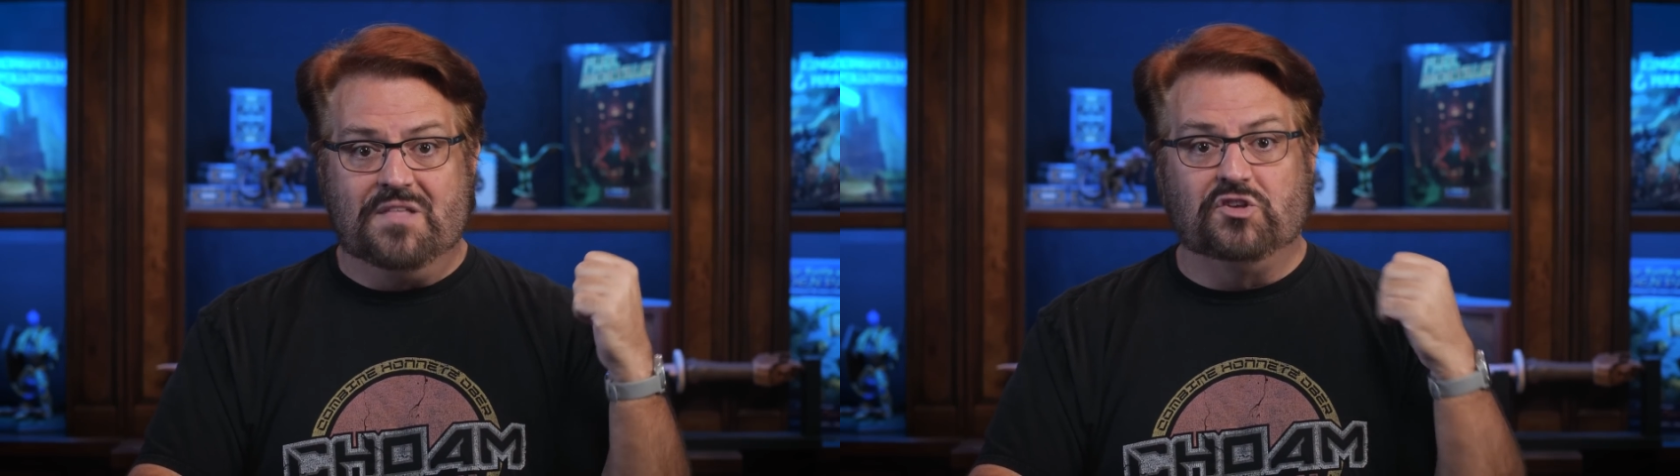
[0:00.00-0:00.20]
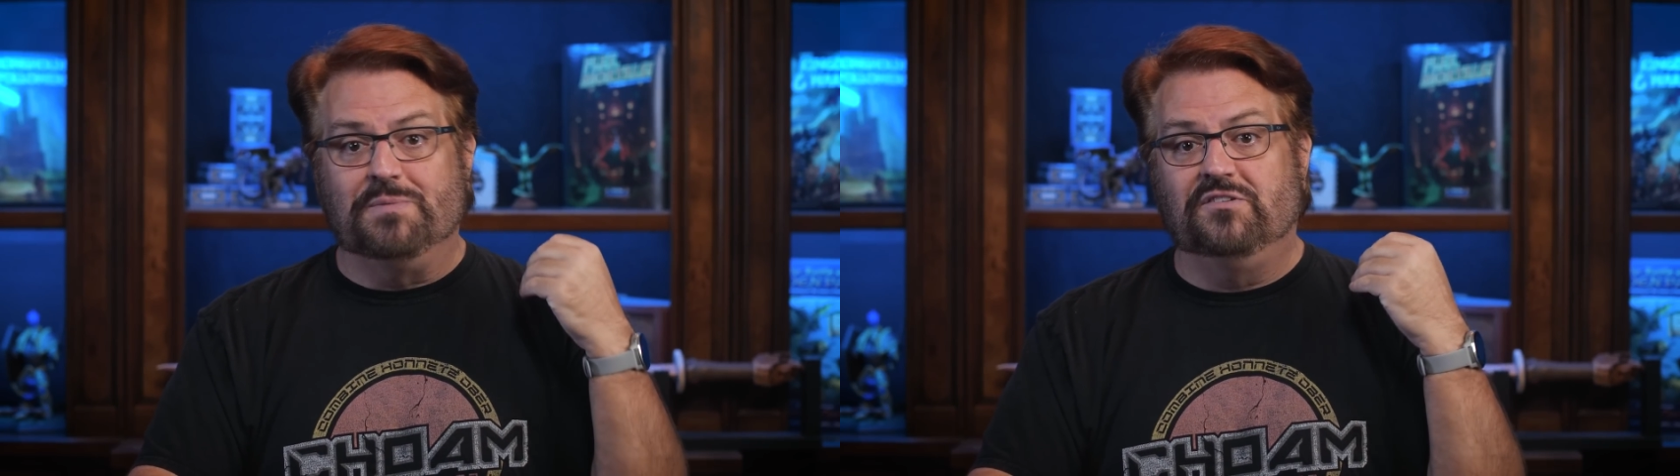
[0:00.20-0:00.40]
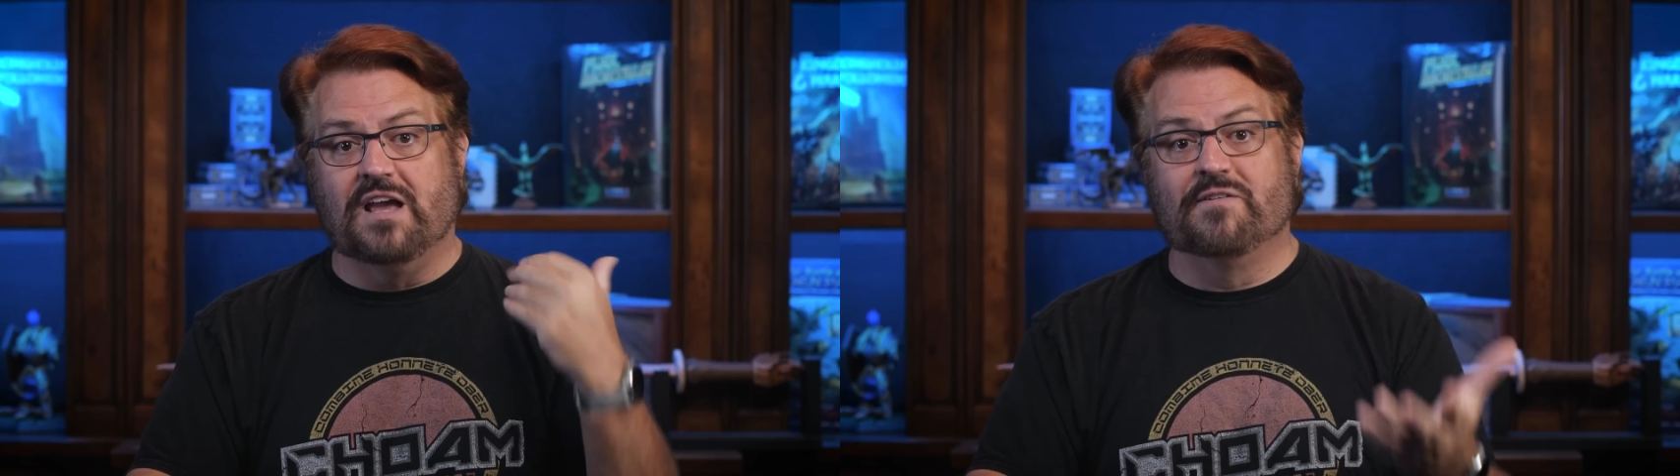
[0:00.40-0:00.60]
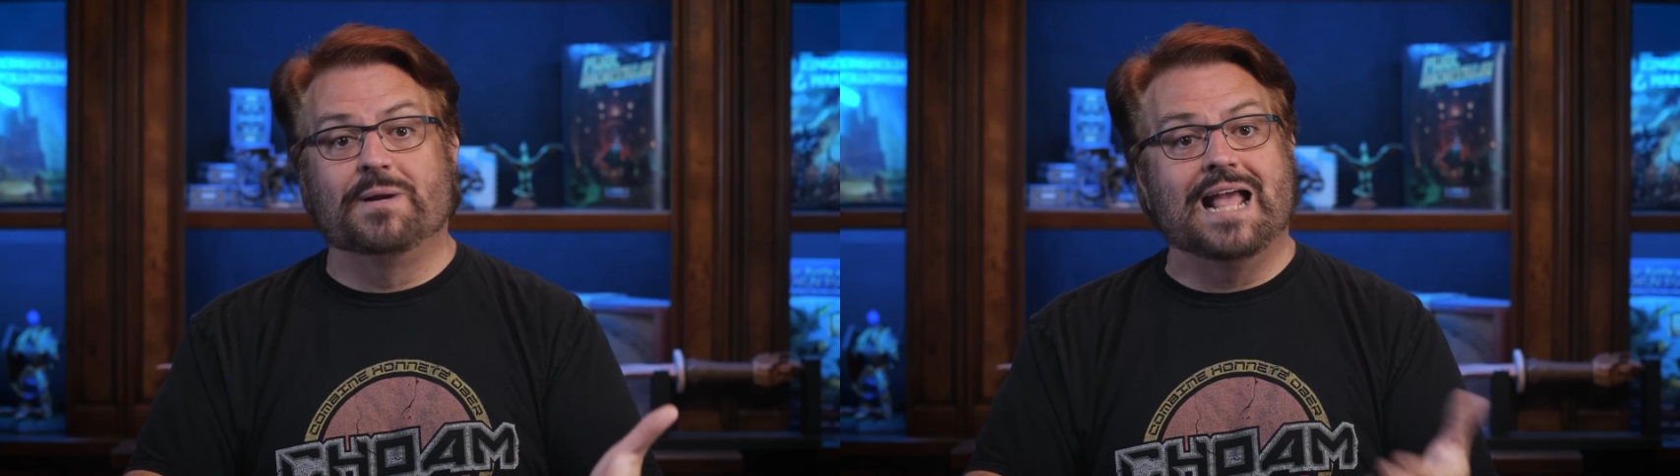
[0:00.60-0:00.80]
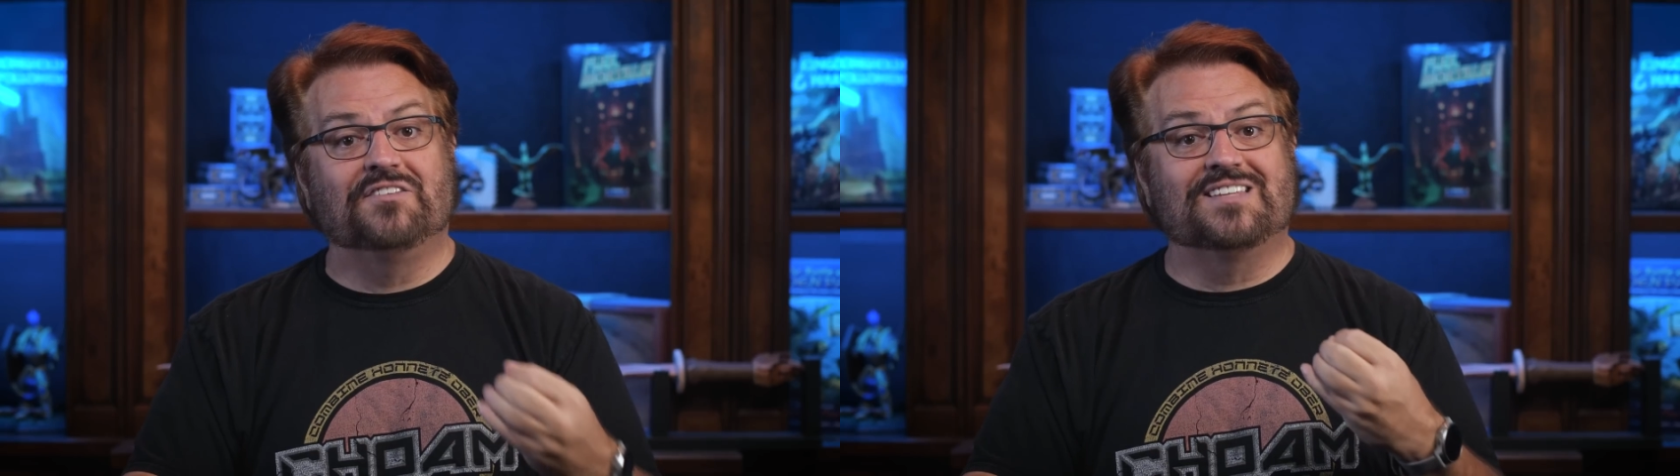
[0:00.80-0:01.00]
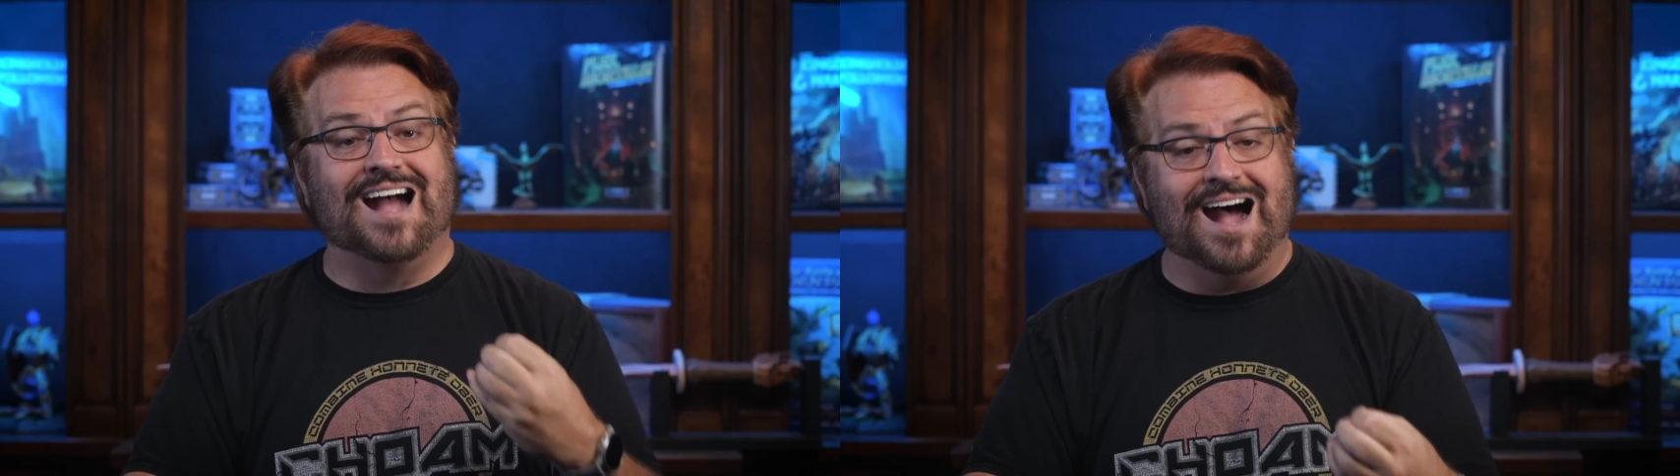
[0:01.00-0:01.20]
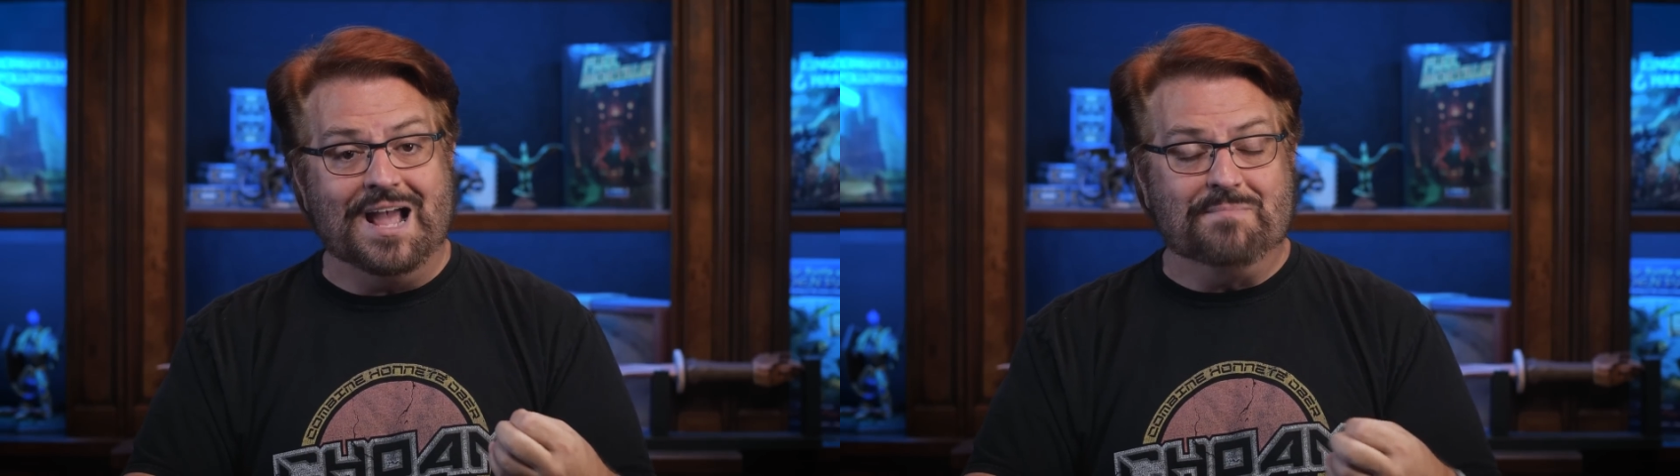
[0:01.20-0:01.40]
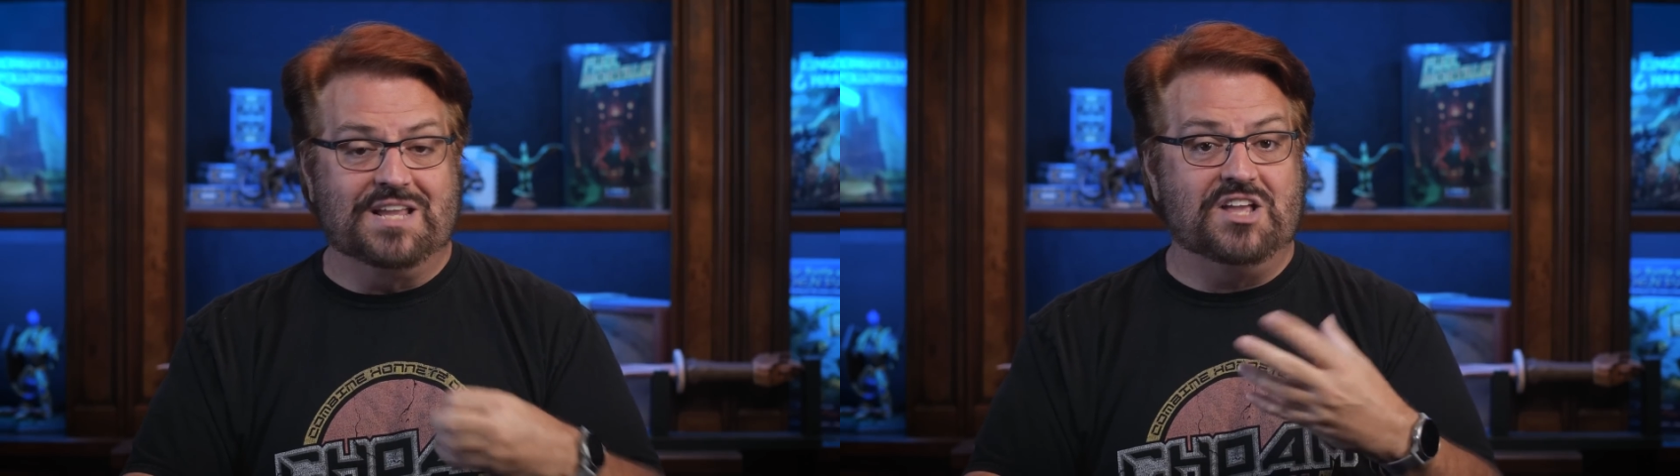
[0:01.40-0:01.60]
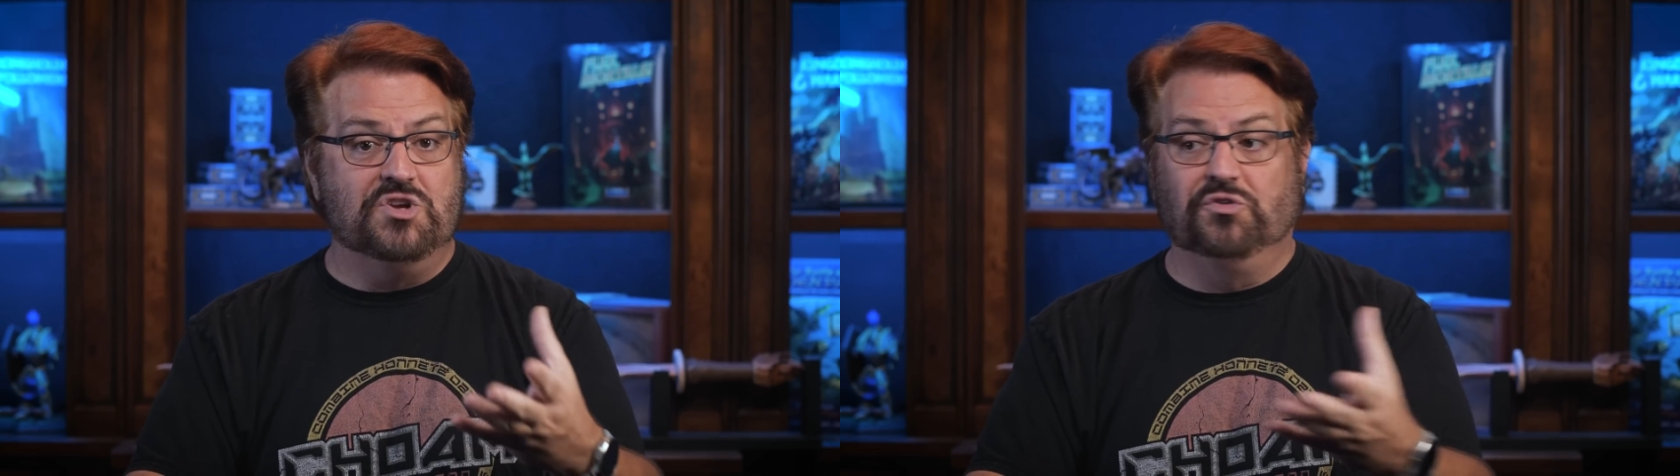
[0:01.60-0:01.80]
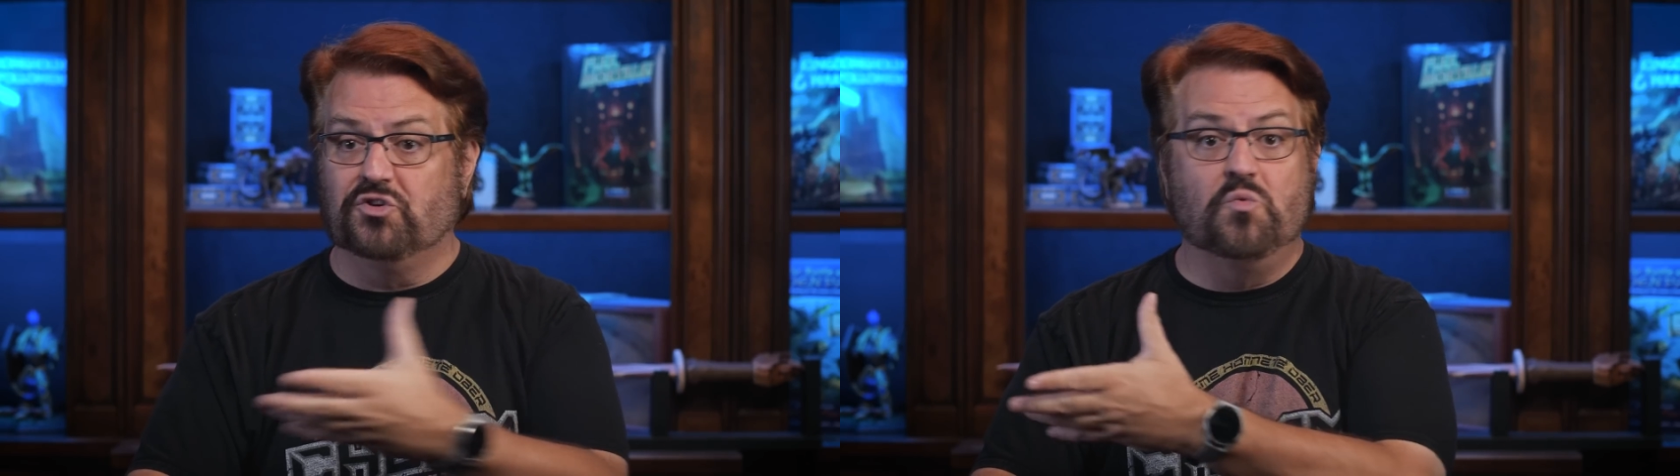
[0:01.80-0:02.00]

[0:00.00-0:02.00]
This means everybody has time to get used